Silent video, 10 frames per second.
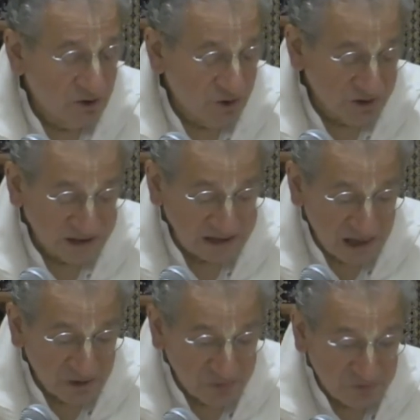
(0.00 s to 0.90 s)
all the
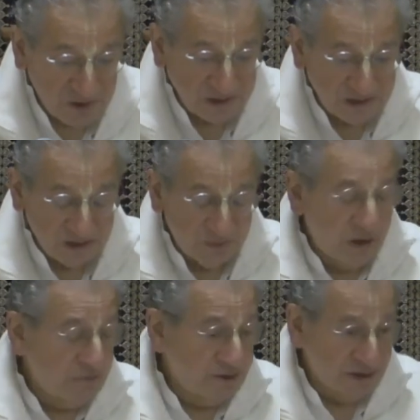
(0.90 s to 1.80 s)
sacrifices
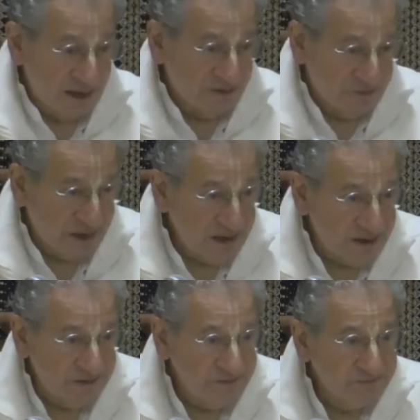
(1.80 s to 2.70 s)
mom and dad
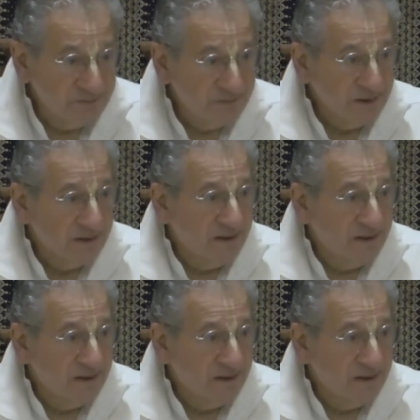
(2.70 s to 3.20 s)
made, mm -hmm.